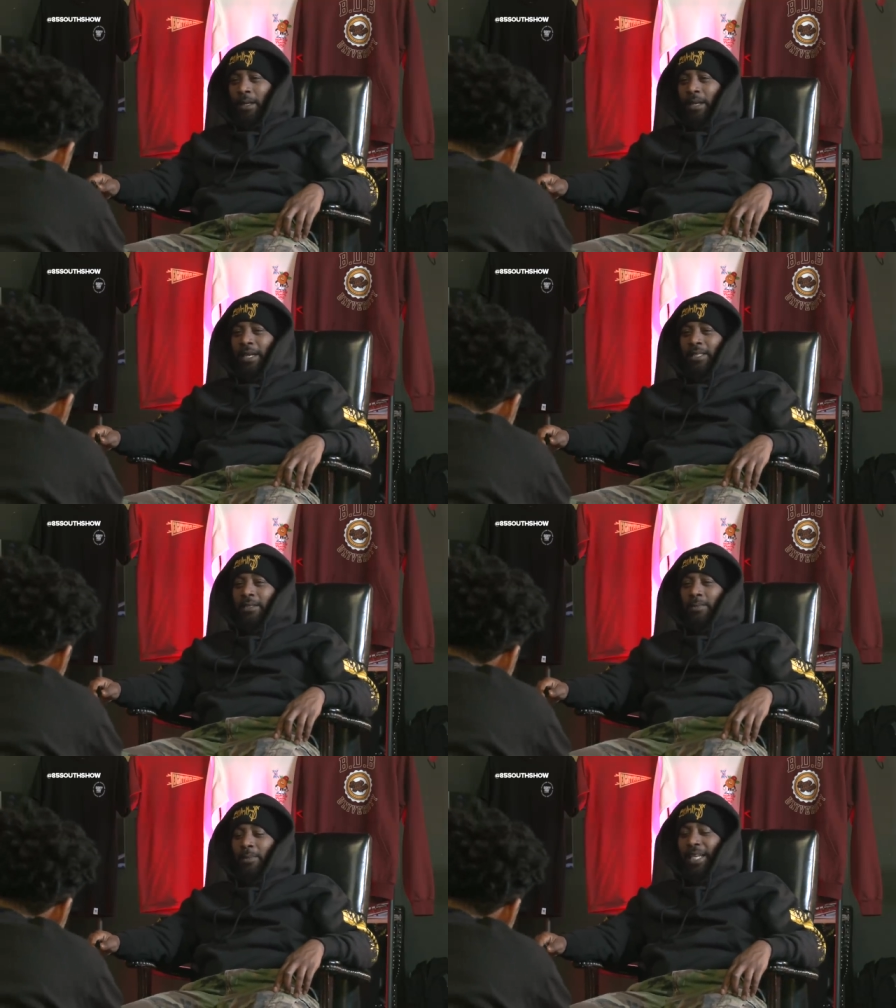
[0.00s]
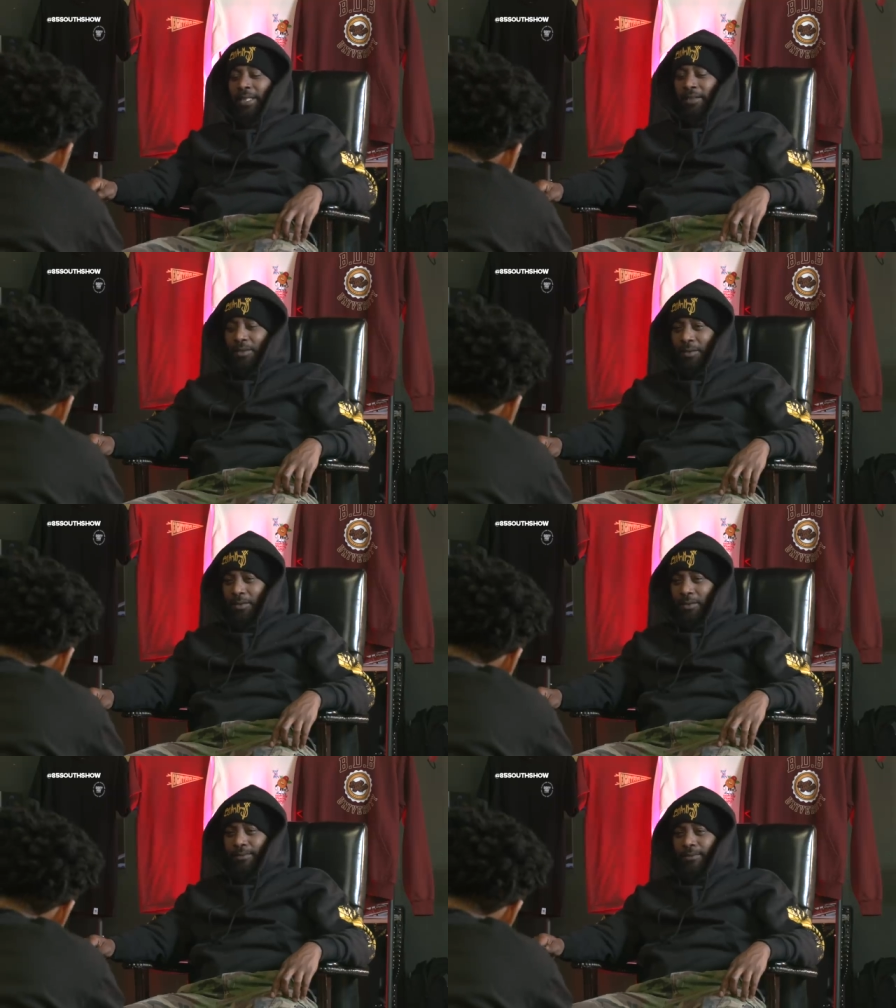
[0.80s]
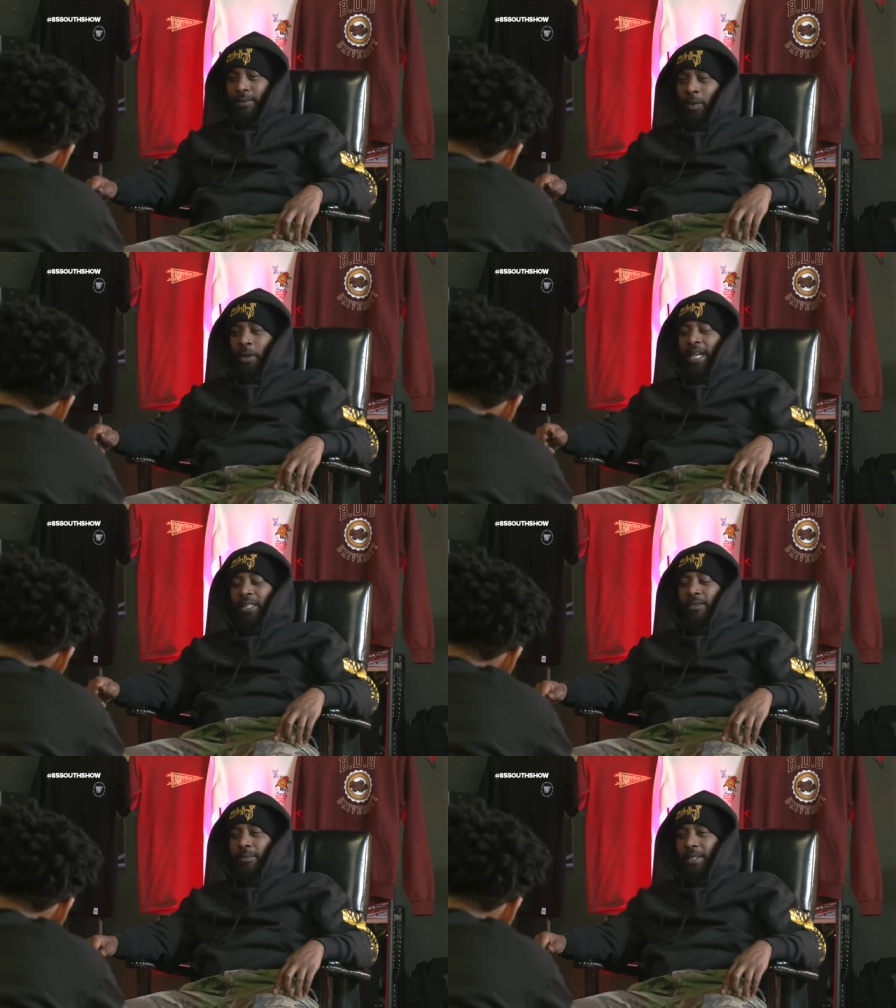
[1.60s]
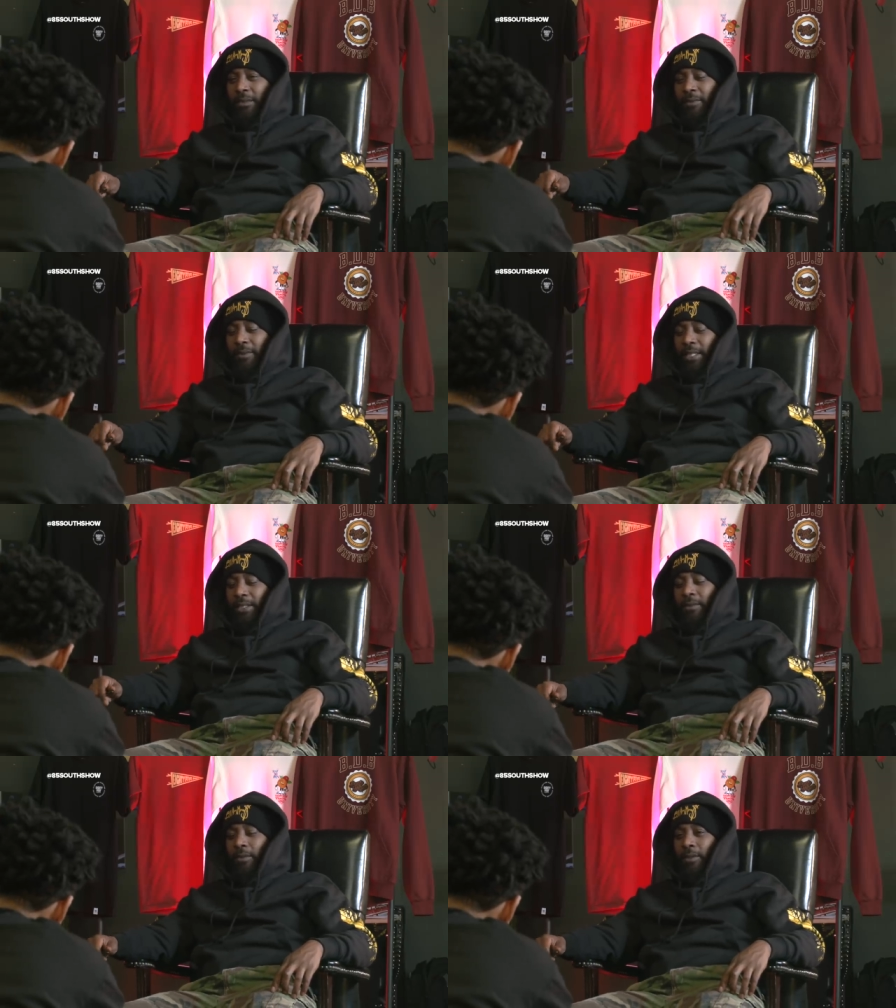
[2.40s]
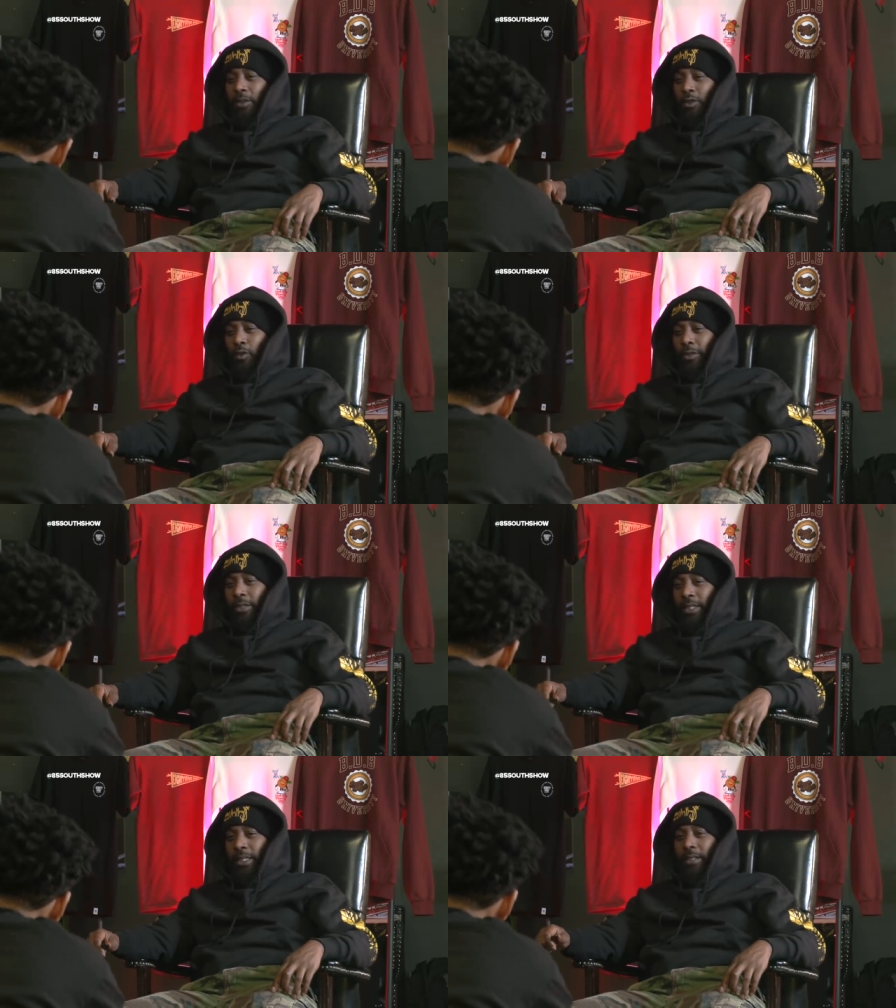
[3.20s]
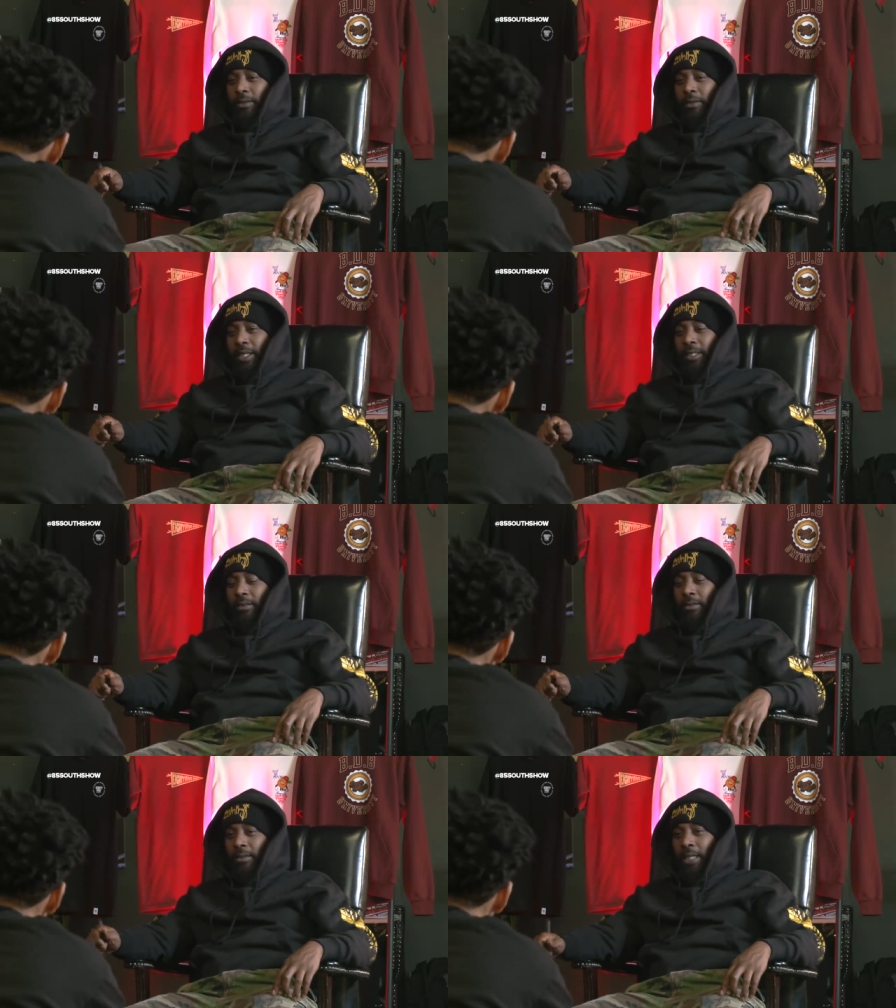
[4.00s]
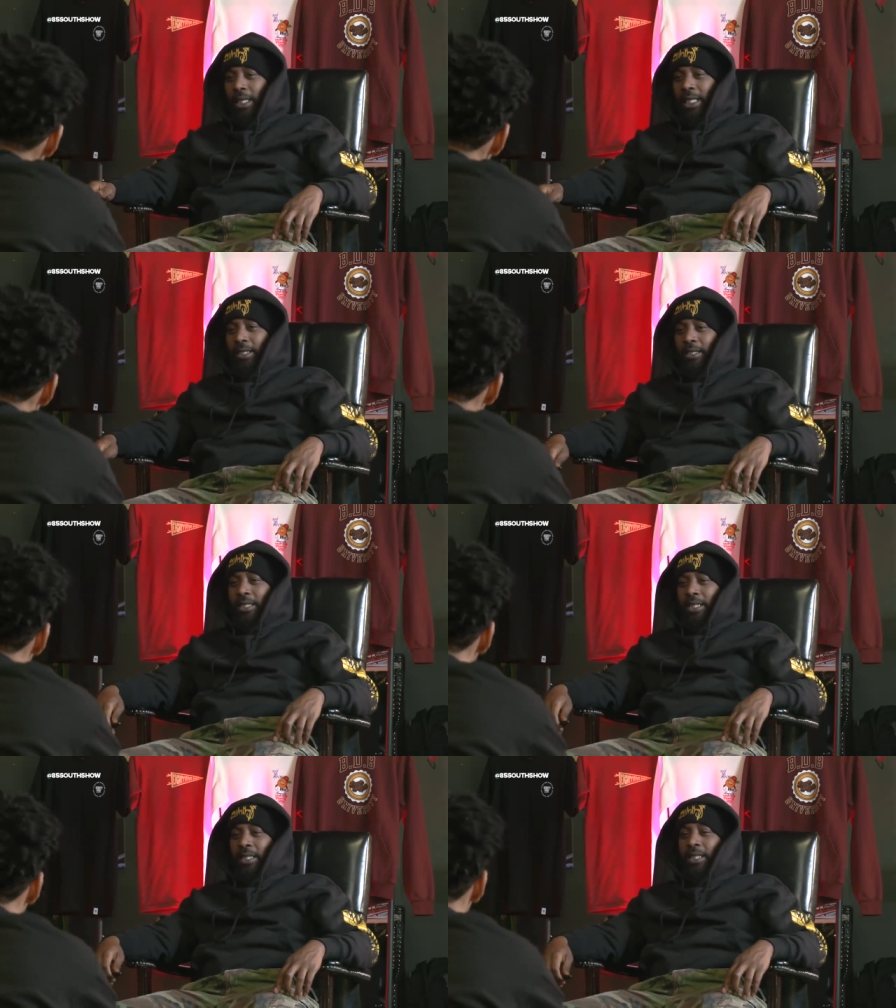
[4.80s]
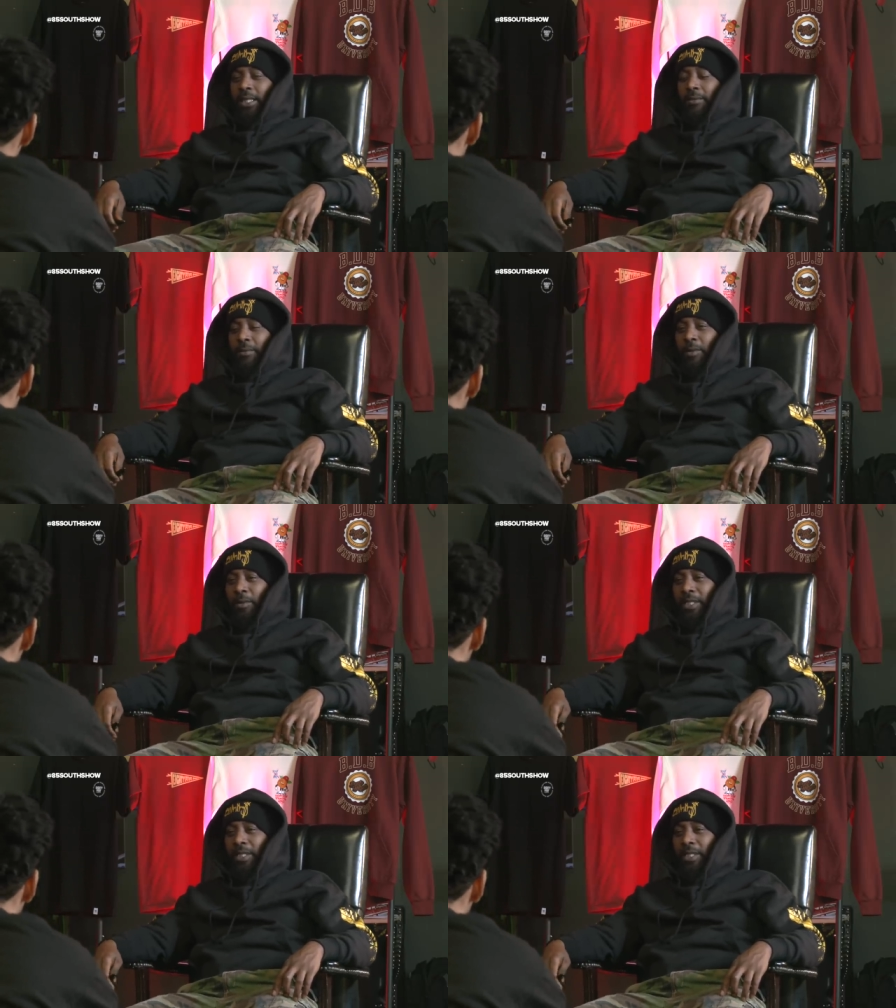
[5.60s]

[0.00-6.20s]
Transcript: right, it's this black dude who has some money for this this drug dealer, right? And then he give him the